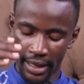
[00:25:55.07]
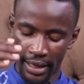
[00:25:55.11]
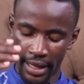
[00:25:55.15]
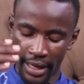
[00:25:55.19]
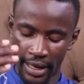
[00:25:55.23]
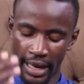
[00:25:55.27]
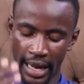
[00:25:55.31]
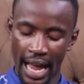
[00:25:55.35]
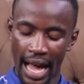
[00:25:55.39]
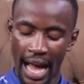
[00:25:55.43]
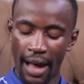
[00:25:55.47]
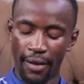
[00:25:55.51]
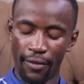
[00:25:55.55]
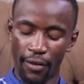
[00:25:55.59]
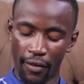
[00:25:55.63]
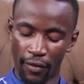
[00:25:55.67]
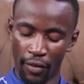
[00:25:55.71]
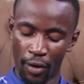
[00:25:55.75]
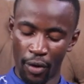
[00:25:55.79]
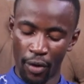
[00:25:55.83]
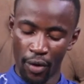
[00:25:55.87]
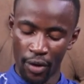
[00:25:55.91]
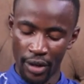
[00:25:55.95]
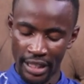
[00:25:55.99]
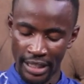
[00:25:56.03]
the love
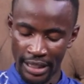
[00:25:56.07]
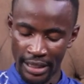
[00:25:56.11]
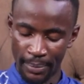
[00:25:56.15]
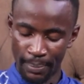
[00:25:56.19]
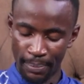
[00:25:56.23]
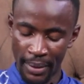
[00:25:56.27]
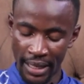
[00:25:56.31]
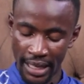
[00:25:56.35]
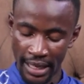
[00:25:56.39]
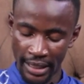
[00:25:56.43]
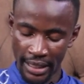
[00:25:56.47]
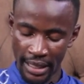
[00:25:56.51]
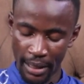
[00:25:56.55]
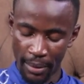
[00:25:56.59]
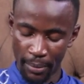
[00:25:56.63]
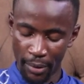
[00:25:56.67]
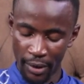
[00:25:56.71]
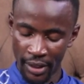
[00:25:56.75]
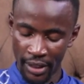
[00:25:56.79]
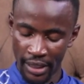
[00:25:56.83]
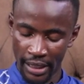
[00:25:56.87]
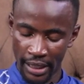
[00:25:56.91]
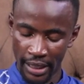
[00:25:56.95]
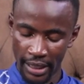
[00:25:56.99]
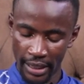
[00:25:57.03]
of God being
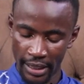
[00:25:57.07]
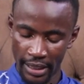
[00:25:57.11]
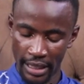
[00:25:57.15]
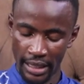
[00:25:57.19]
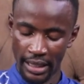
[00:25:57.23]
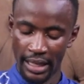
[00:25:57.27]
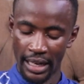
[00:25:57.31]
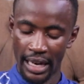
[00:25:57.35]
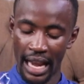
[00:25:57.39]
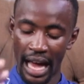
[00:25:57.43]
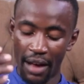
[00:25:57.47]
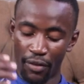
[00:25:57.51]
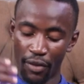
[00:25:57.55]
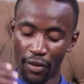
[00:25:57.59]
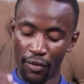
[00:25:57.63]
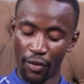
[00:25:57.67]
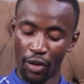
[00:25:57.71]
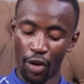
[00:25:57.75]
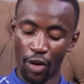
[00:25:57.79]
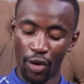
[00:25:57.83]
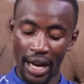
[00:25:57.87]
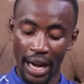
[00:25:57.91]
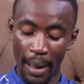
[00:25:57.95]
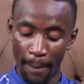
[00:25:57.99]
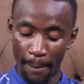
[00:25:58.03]
demonstrated. The love of
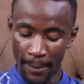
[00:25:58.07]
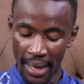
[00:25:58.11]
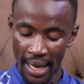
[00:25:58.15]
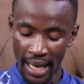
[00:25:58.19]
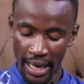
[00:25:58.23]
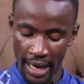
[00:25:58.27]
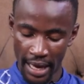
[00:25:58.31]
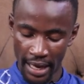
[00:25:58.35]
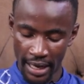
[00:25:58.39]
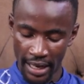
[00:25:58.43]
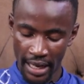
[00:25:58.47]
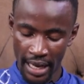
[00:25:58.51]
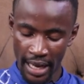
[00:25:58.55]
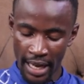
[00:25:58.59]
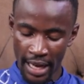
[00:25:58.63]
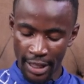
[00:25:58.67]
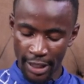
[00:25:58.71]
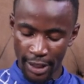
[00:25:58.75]
God appeared.